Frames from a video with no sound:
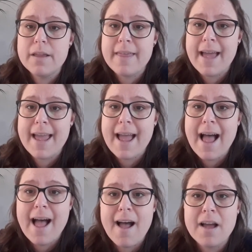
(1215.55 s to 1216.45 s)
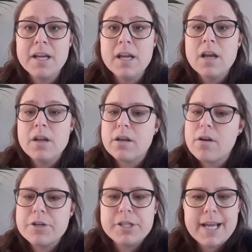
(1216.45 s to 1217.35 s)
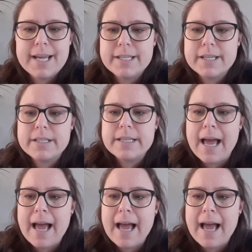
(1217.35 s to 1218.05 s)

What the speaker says: They are negotiated,